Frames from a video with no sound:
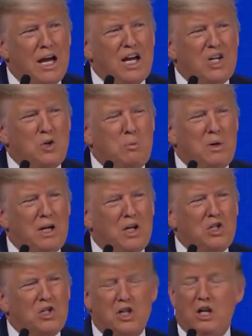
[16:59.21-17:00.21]

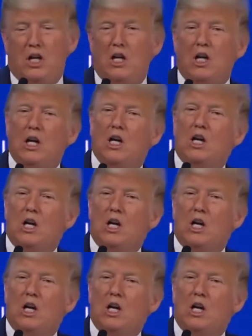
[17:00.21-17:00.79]
HBCUs.